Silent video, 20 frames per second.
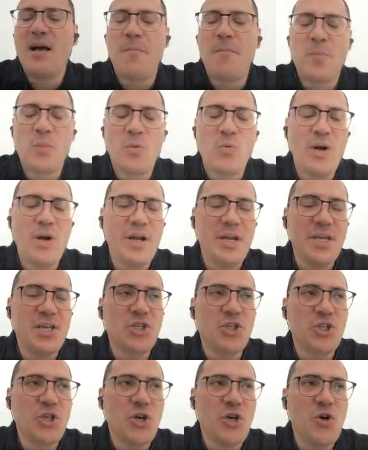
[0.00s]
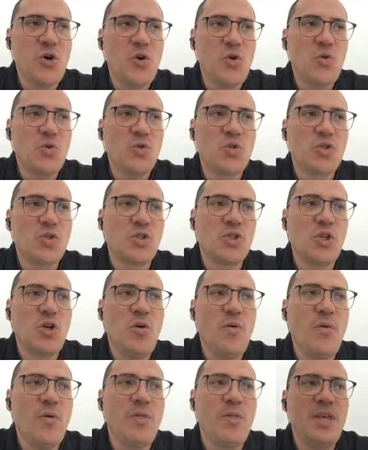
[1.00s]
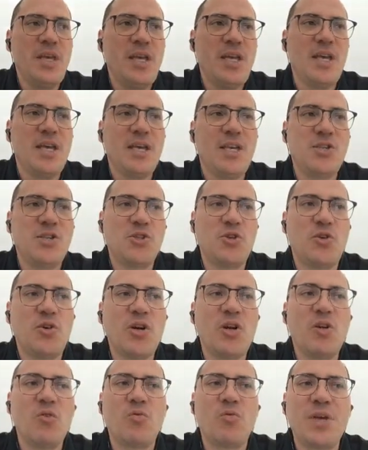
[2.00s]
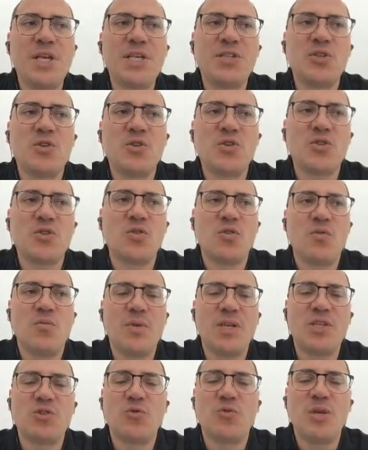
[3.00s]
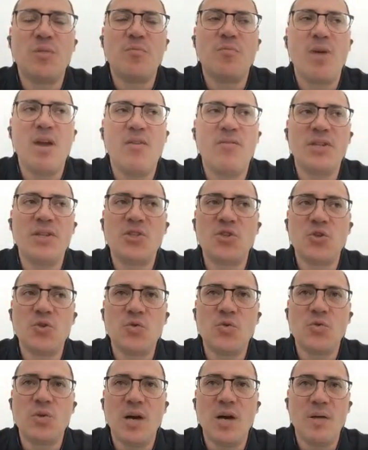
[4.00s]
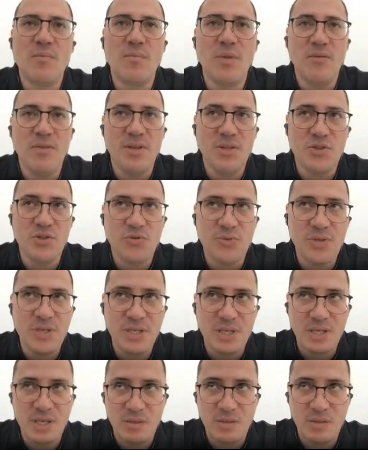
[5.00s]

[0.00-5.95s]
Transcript: where he shows some of the historical reasons between Maven 2 and Maven 3,